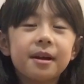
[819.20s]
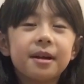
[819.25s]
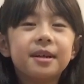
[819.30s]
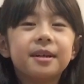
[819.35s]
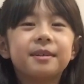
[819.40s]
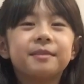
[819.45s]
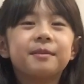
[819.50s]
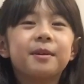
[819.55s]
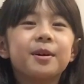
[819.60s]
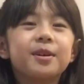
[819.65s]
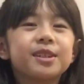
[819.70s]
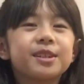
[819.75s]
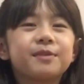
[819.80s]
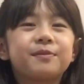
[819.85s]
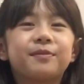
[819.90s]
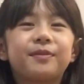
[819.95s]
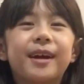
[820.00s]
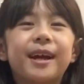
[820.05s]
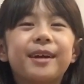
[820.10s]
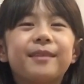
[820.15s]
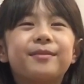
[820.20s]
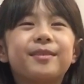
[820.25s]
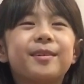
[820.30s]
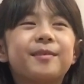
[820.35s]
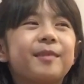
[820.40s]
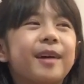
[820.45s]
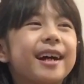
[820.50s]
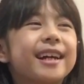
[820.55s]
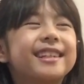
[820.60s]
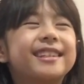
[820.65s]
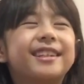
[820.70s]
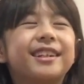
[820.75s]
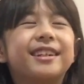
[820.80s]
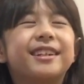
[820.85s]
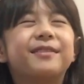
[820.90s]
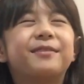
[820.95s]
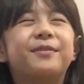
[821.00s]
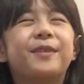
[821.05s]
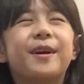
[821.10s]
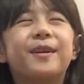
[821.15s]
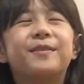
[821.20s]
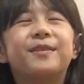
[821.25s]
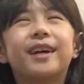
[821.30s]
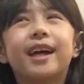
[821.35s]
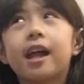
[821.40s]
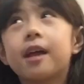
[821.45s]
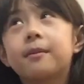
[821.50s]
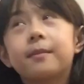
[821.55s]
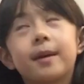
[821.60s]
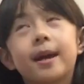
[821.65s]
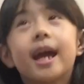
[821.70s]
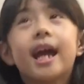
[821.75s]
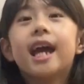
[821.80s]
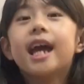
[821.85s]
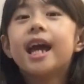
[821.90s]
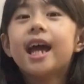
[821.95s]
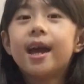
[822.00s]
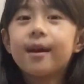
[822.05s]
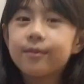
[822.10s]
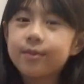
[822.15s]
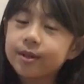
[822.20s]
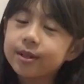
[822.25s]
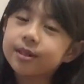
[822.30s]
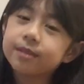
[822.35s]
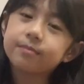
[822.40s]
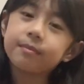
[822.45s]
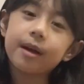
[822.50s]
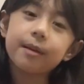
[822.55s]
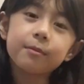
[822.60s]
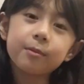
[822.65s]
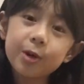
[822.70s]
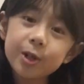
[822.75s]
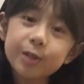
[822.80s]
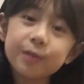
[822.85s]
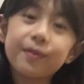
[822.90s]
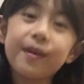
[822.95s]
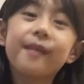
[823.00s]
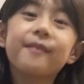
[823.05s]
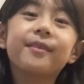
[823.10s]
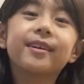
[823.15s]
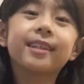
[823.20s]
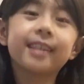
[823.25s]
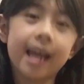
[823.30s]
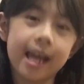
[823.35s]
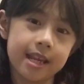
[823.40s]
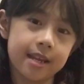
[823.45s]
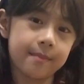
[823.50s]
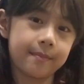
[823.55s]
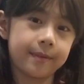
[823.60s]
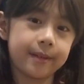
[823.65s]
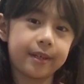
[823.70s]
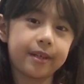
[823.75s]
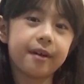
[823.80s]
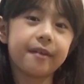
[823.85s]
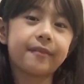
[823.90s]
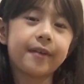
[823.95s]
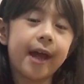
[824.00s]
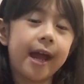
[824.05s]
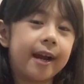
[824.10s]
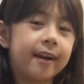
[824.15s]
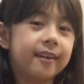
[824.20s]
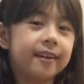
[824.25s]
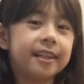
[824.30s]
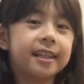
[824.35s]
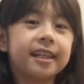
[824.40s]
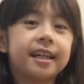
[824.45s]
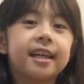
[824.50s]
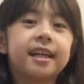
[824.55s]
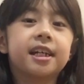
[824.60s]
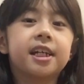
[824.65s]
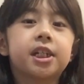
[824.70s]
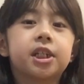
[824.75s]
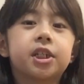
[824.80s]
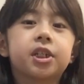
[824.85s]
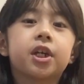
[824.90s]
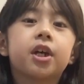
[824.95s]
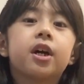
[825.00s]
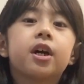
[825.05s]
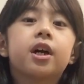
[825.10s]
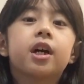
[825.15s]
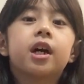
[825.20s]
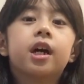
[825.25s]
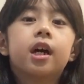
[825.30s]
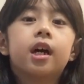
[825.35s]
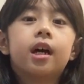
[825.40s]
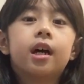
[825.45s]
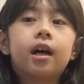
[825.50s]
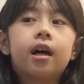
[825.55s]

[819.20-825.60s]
So my most favorite, why is there a favorite enemy? My most favorite enemy of Harry is